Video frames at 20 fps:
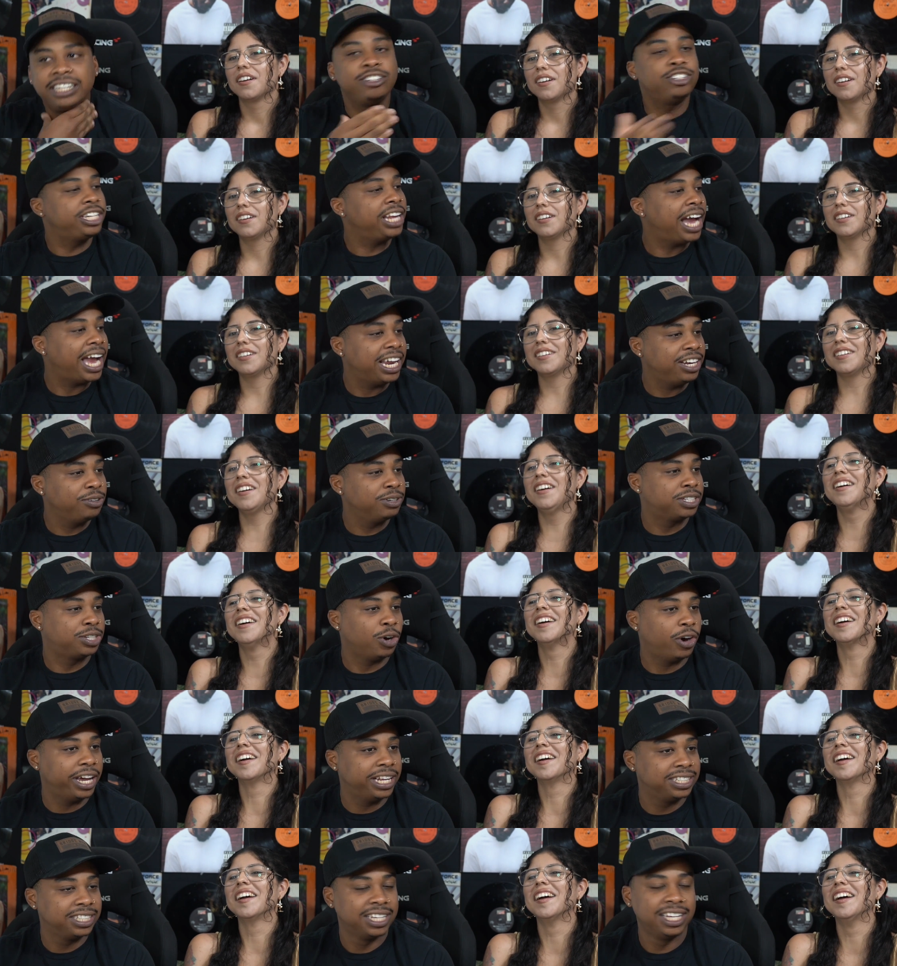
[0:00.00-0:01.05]
Speaker 1: You see how he do his
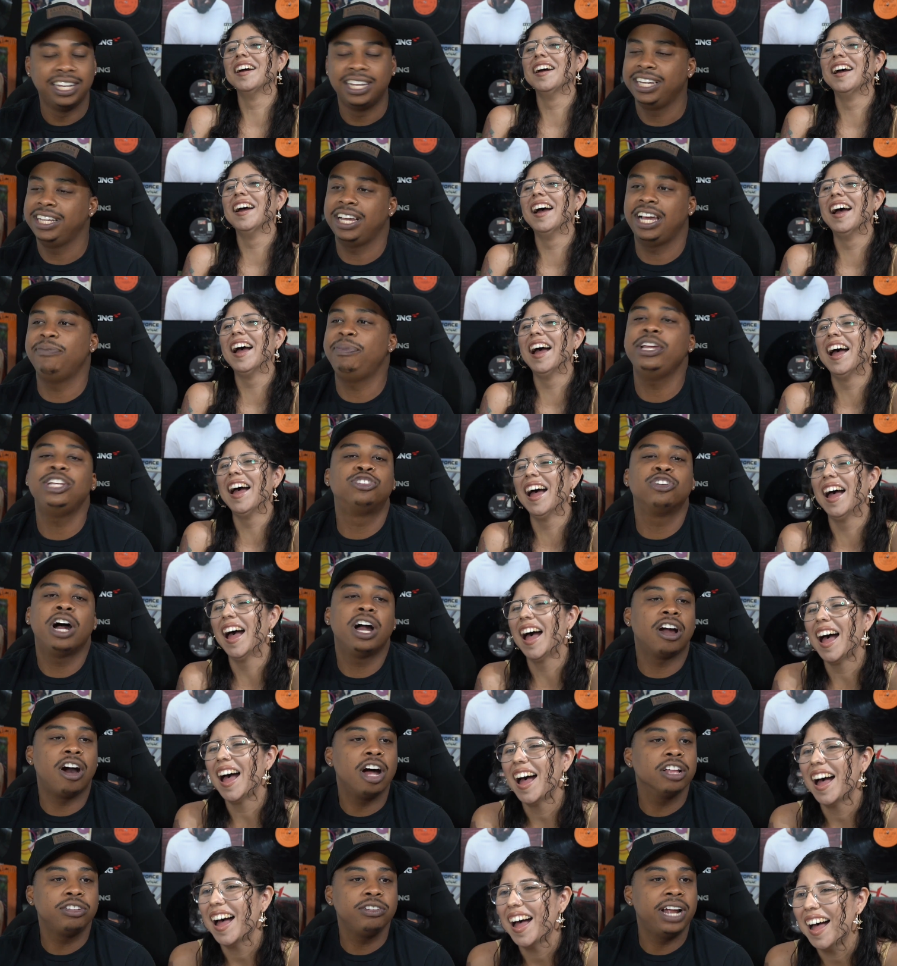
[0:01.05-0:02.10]
toys? He be drug
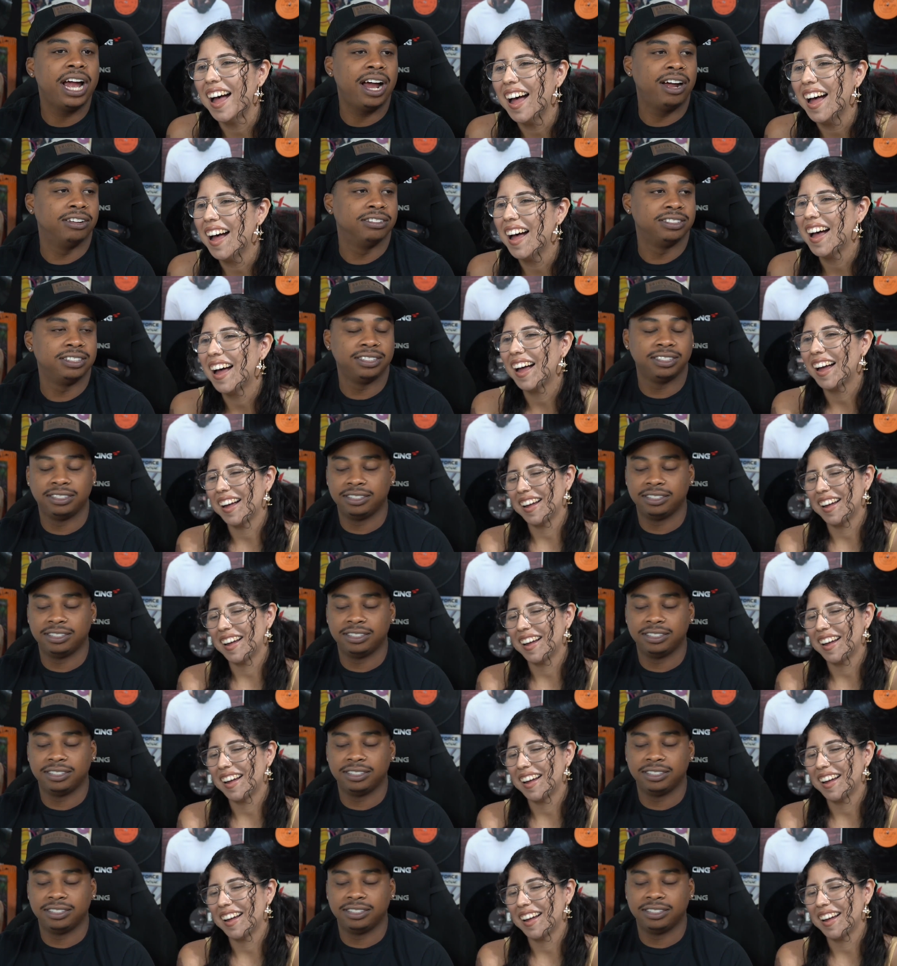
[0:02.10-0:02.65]
all through the house.